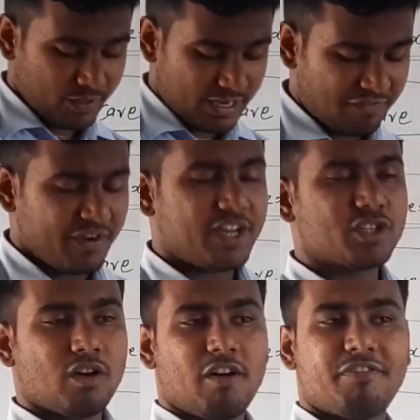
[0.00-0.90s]

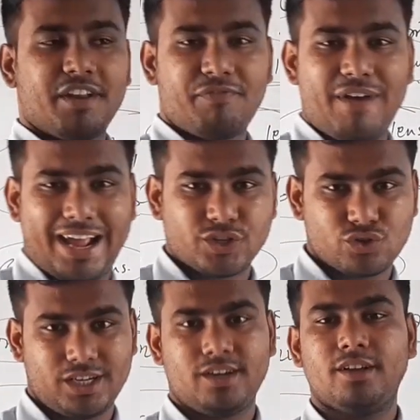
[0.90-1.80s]
definition of
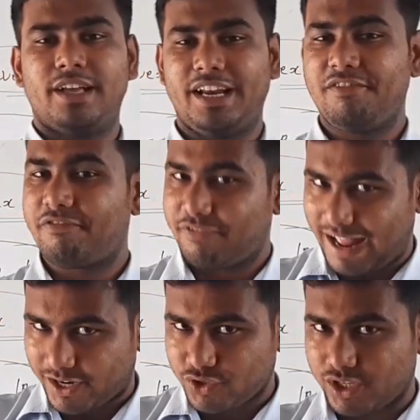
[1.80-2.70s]
reflection,
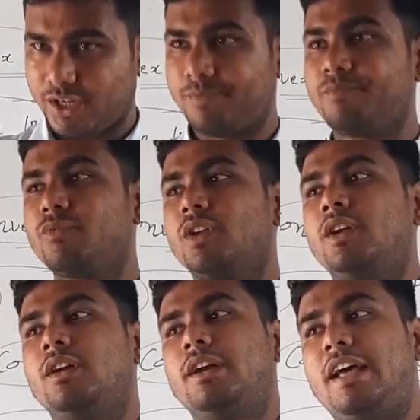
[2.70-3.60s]
refraction,
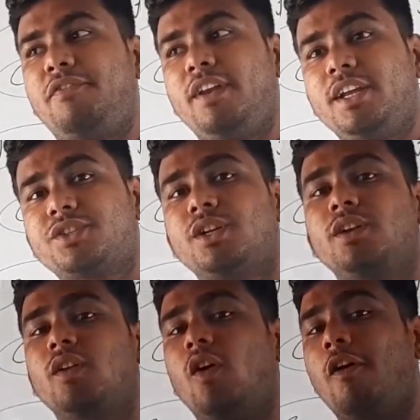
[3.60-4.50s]

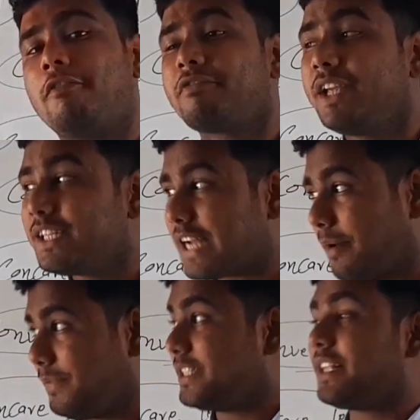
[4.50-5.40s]
definition of eta
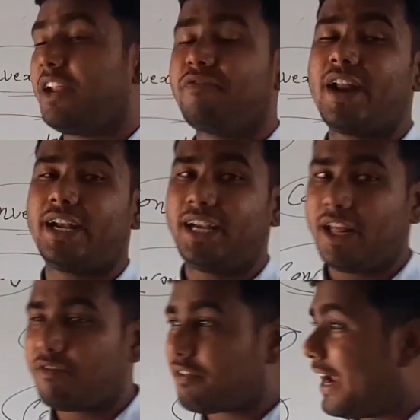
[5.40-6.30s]
means the refractive